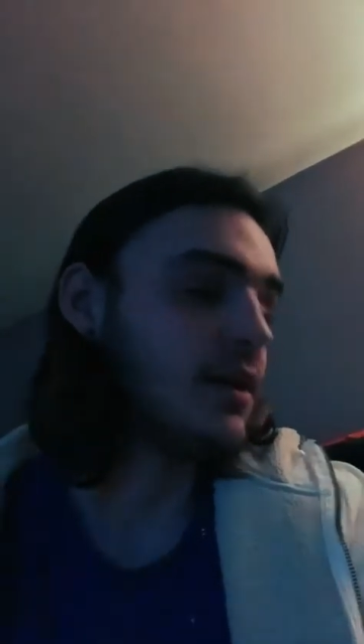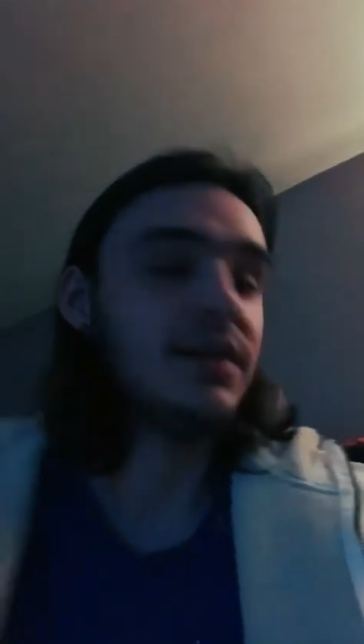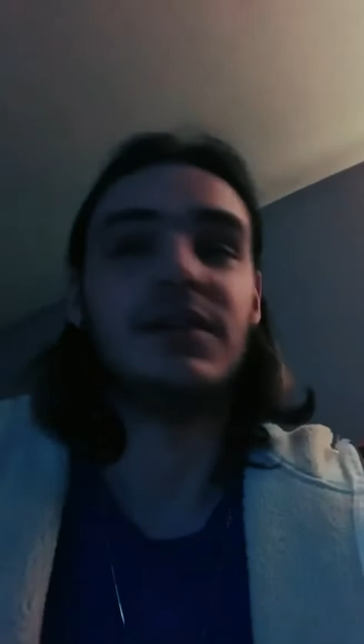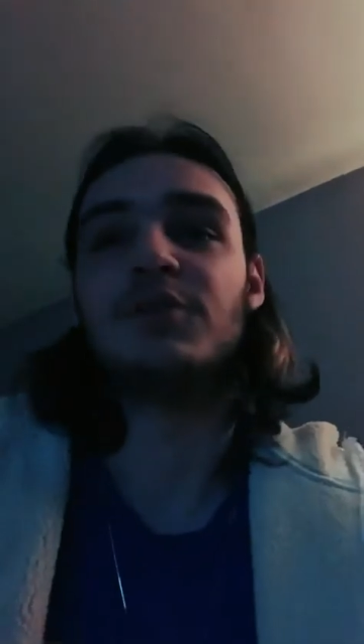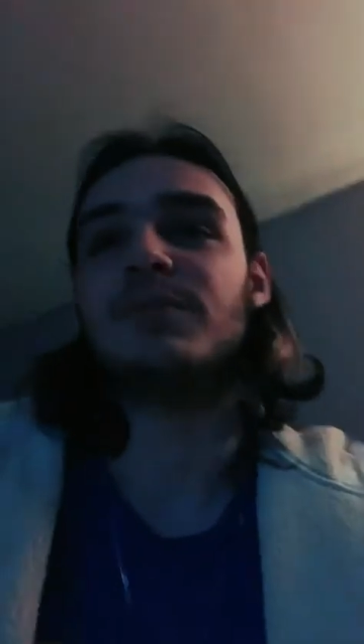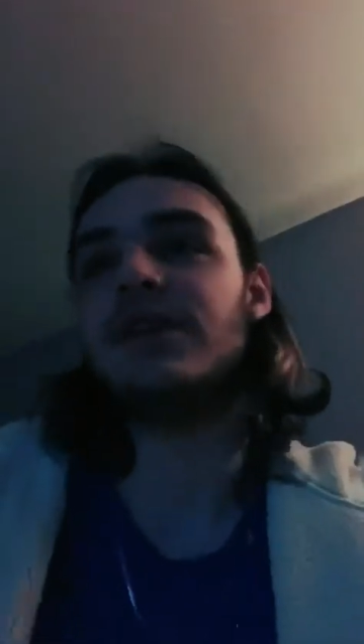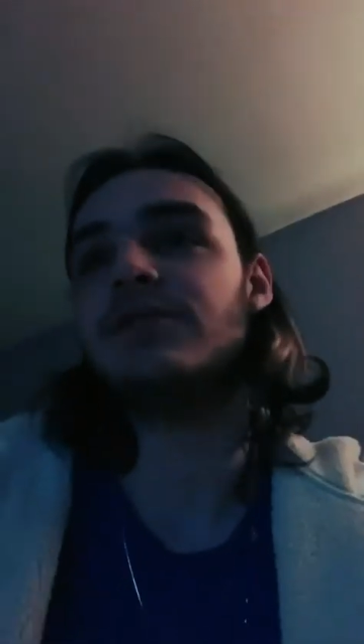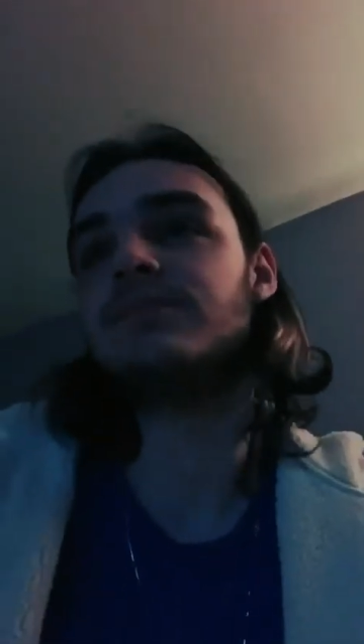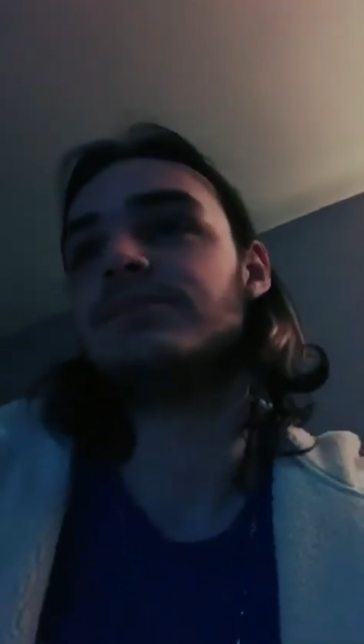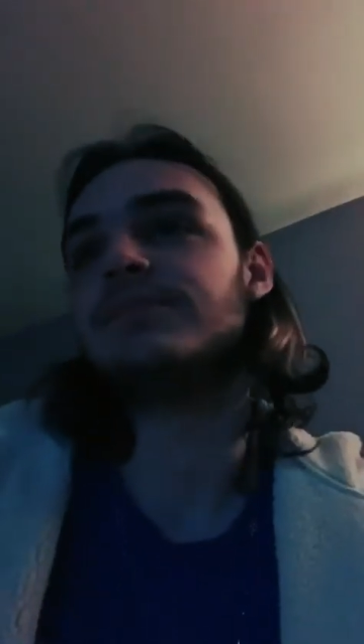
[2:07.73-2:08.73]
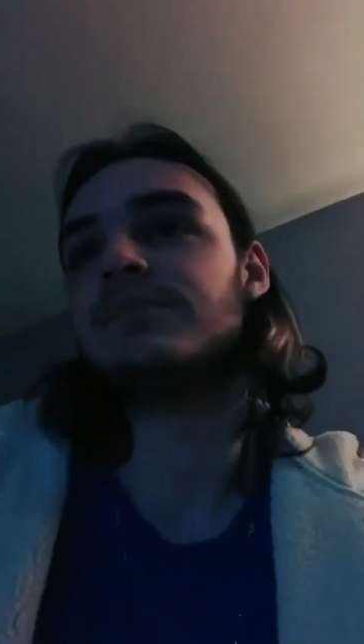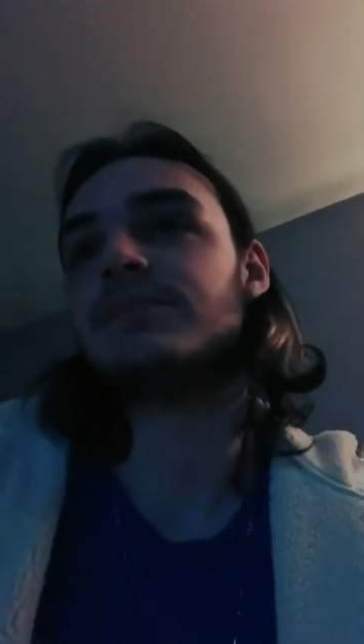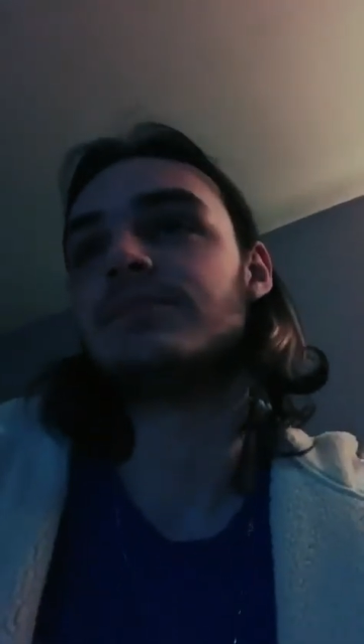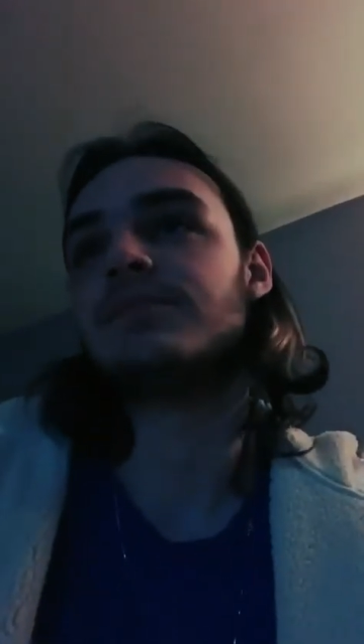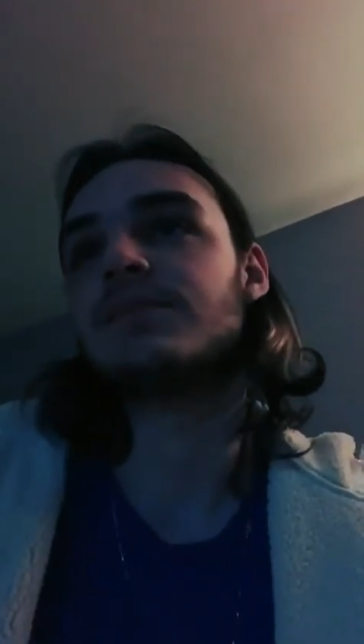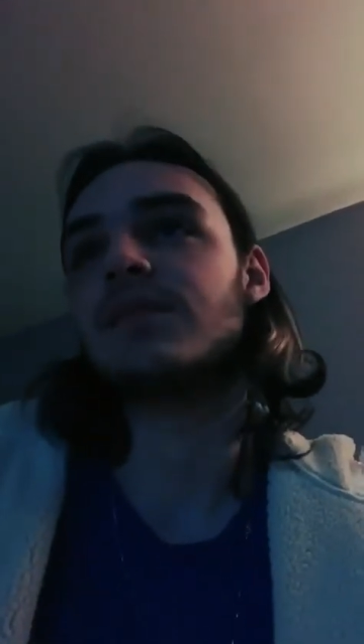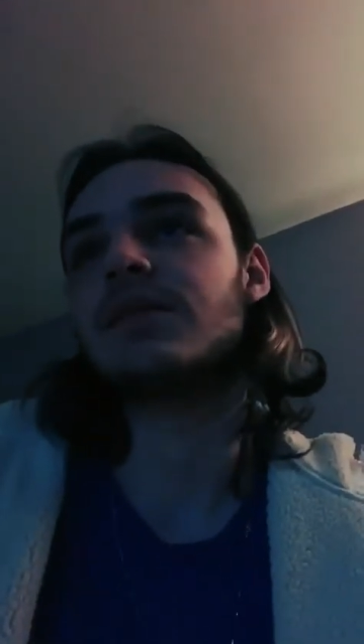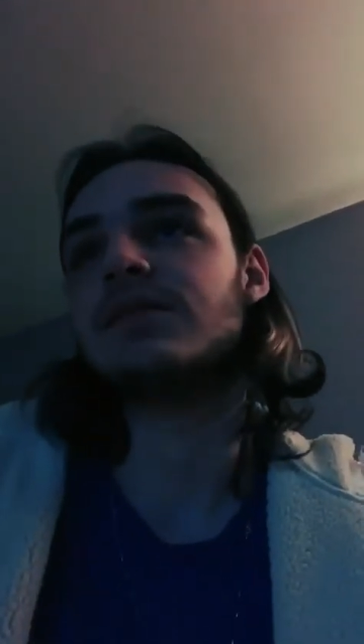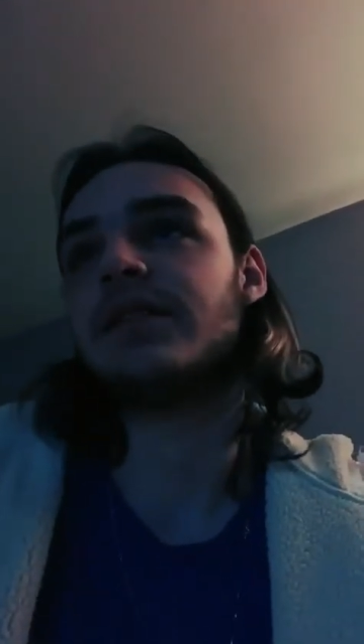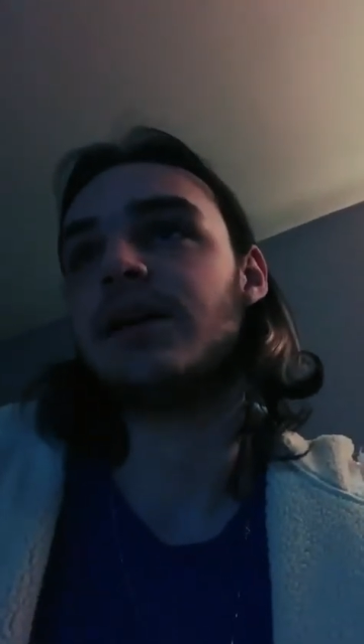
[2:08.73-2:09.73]
made him
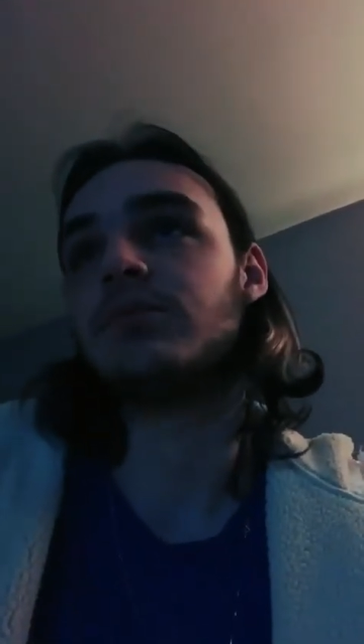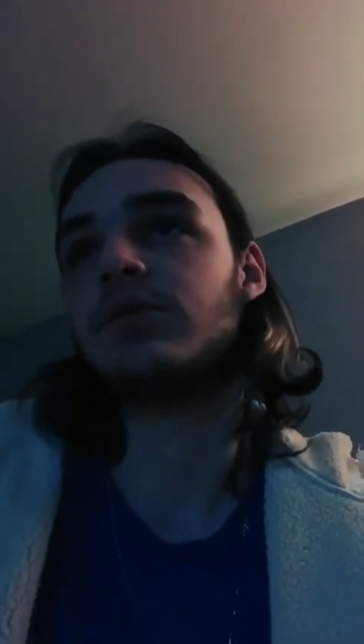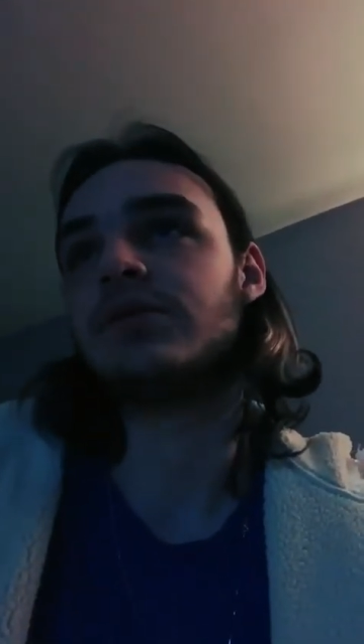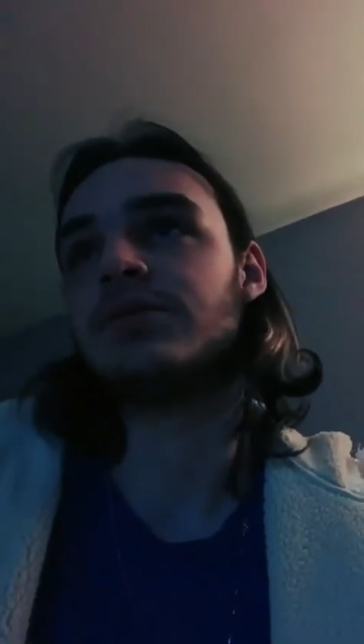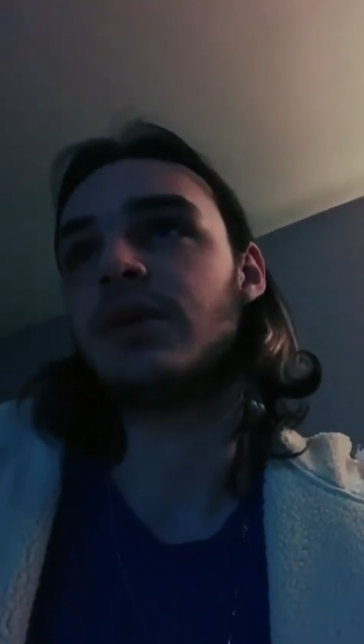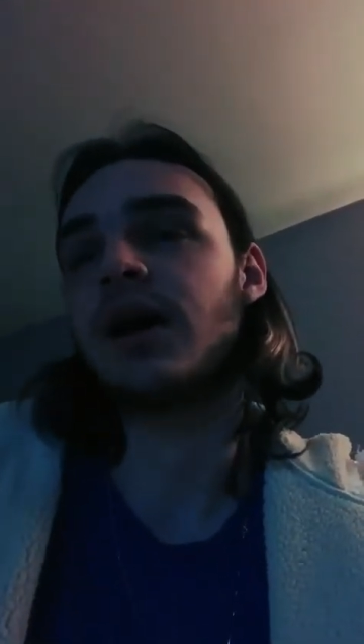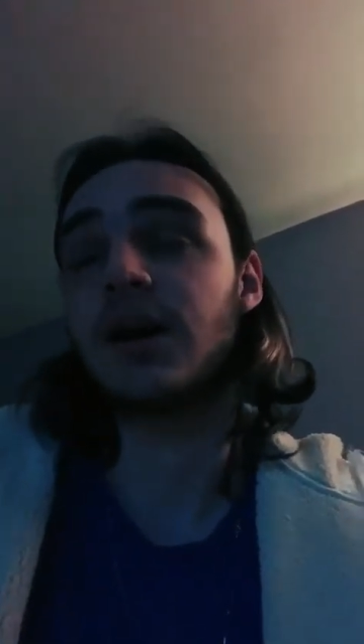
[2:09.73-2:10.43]
slap Chris Rock.